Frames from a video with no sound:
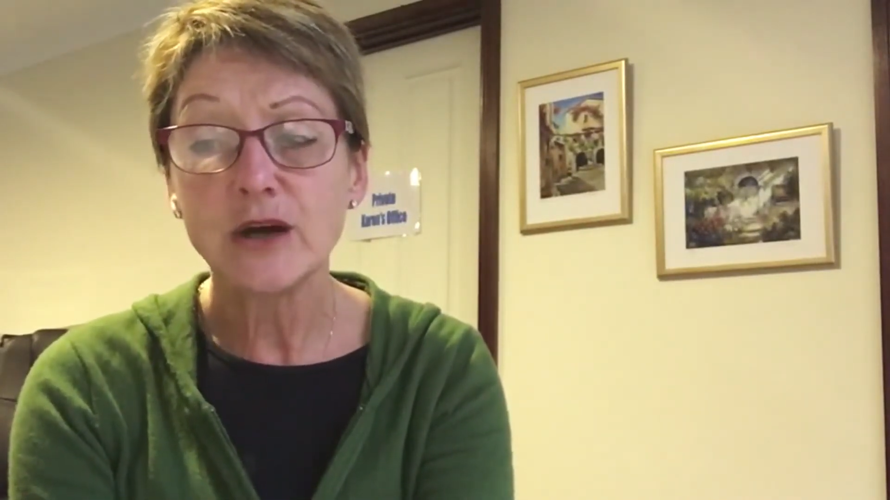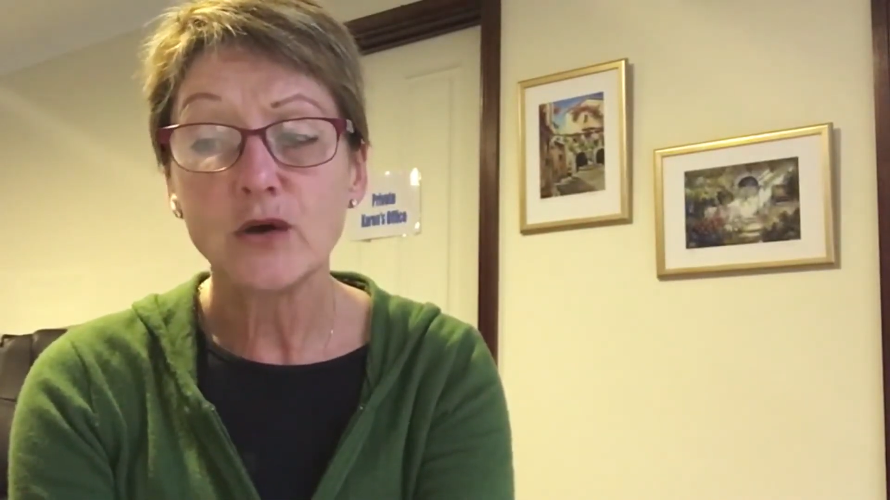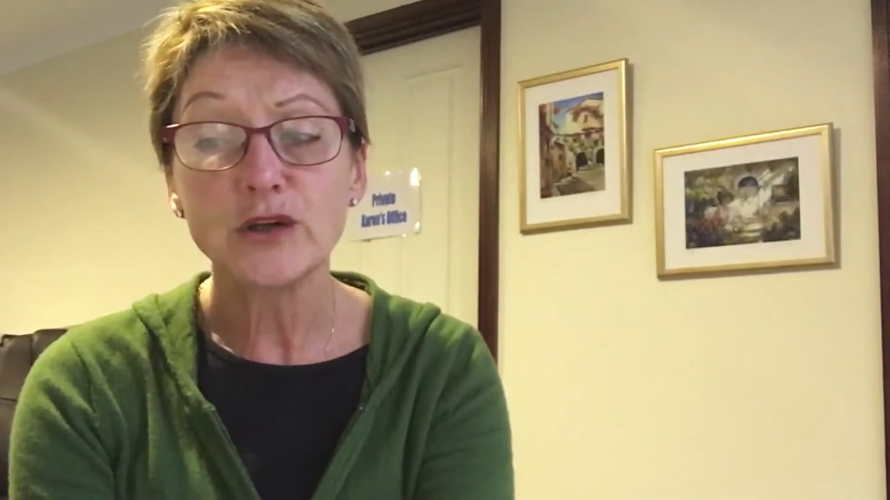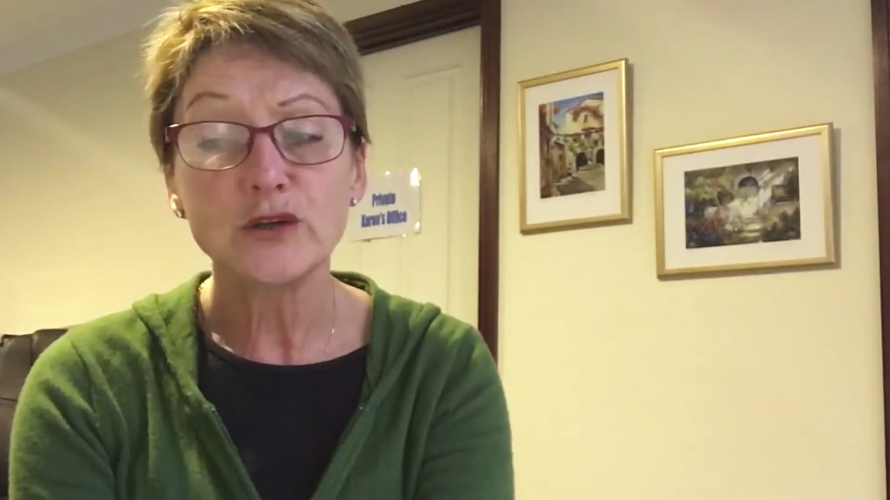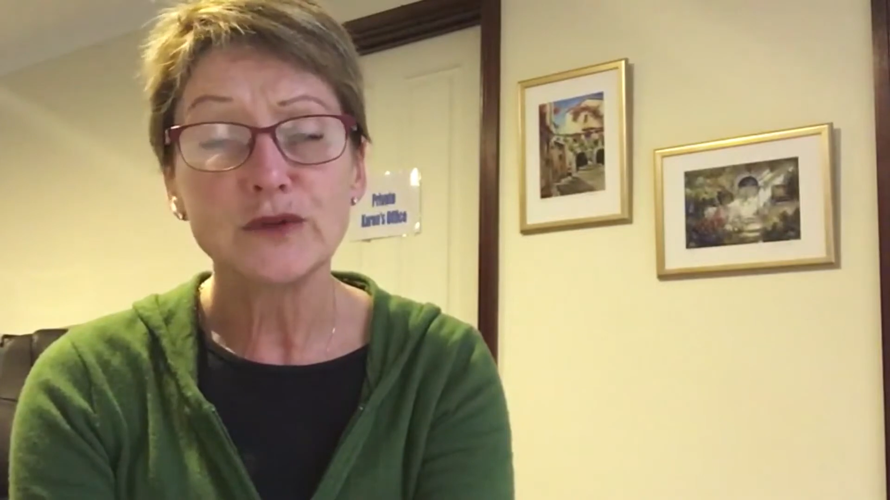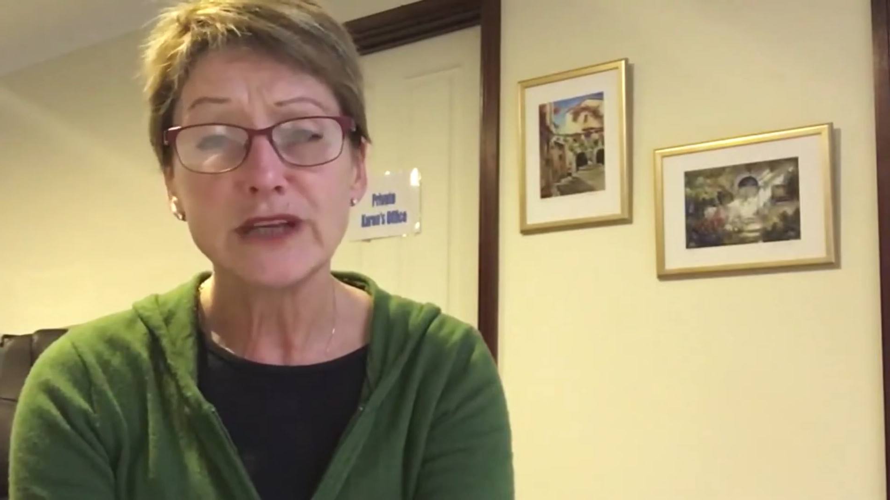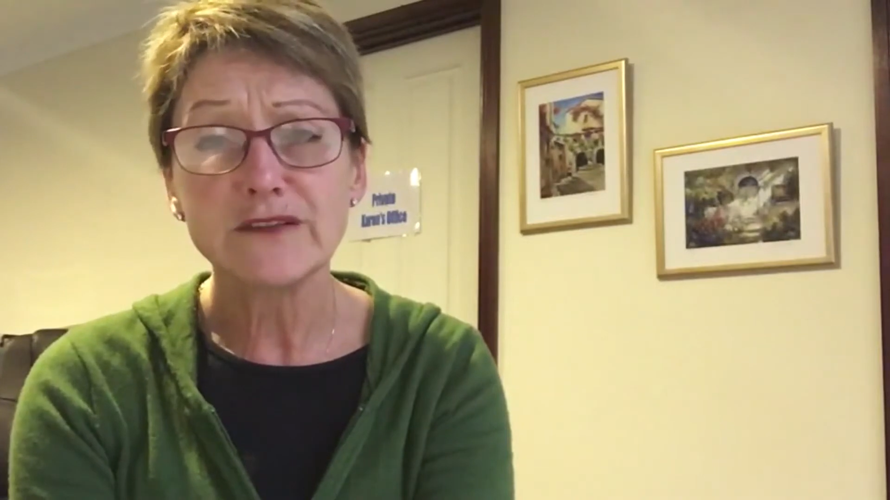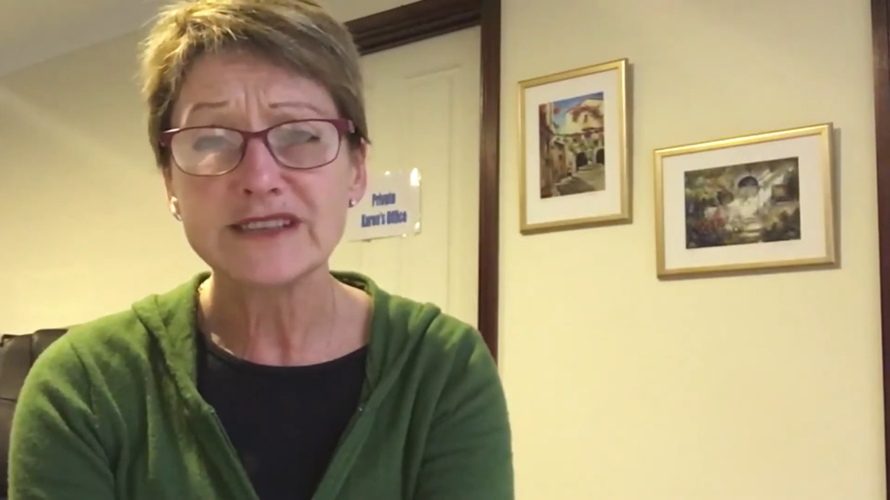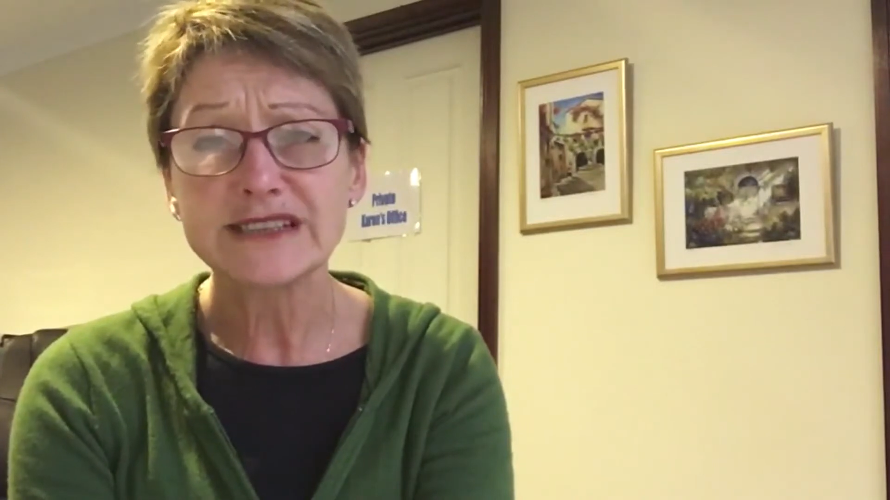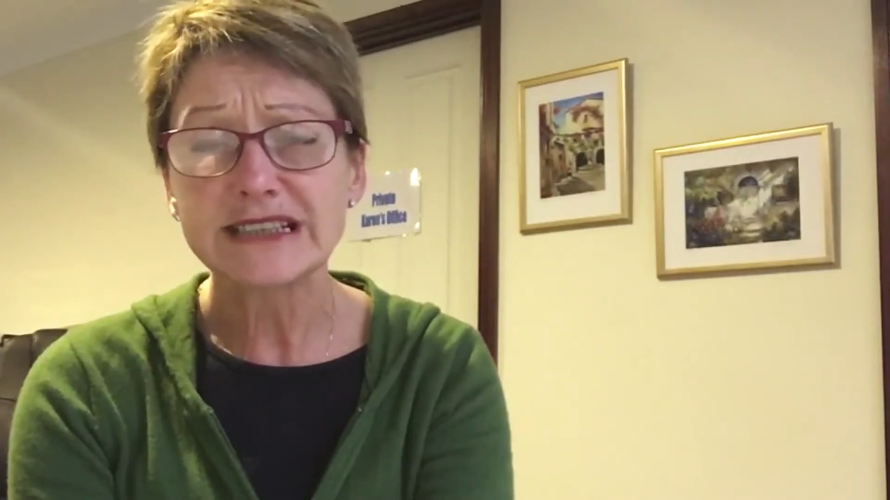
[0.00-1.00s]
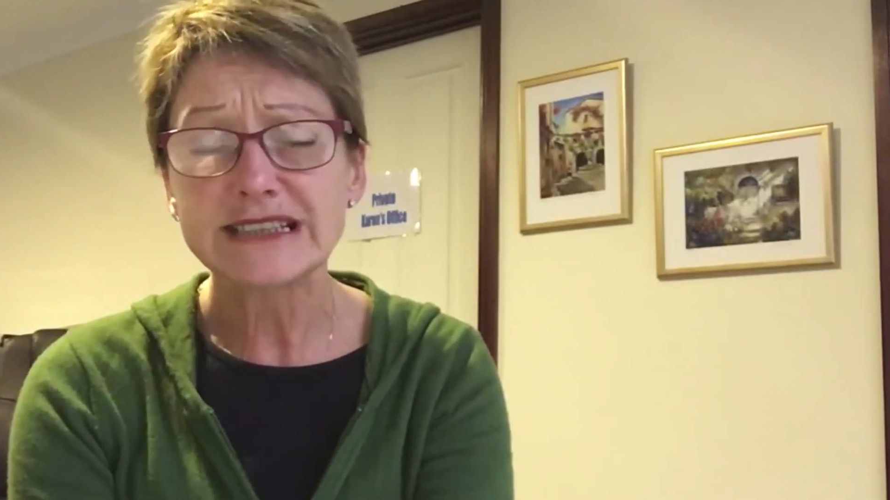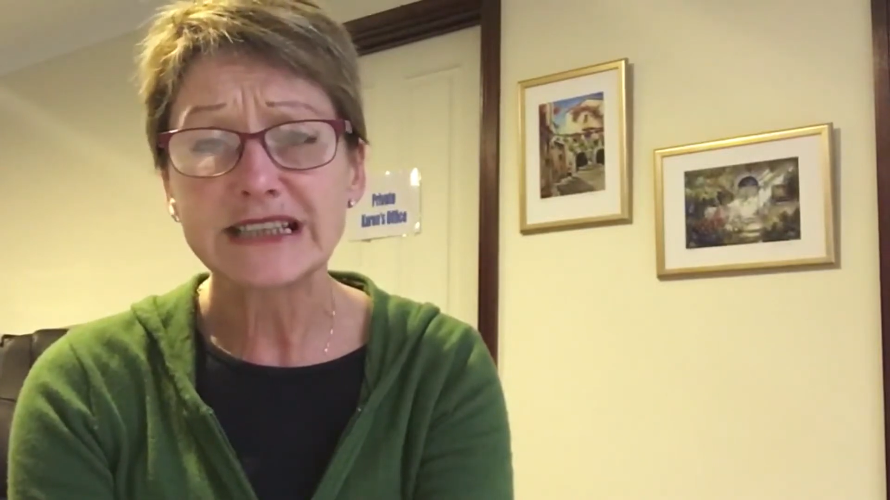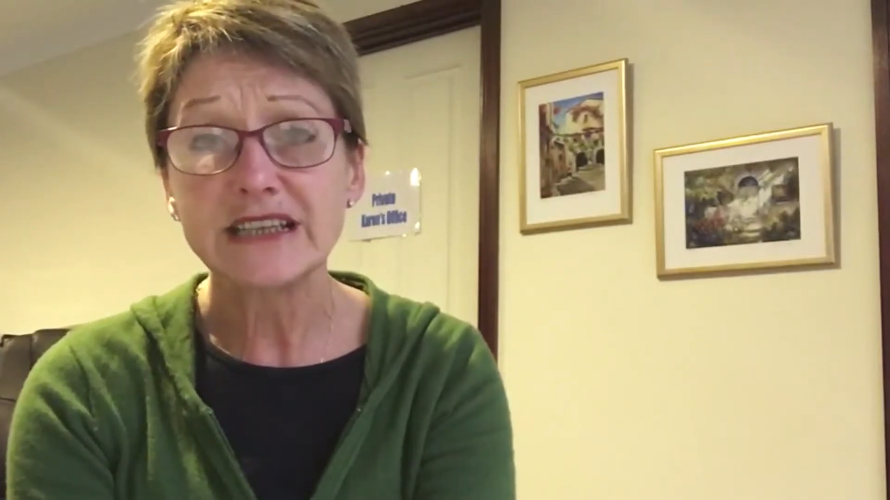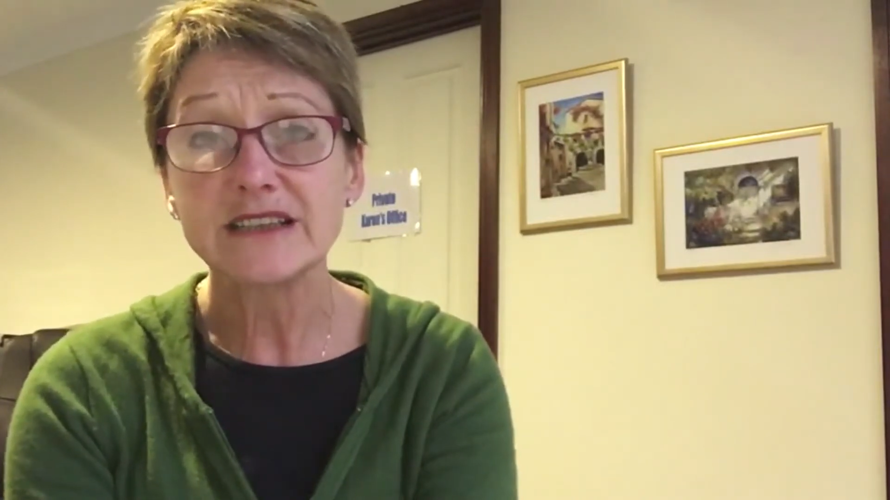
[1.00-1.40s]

or you'll never succeed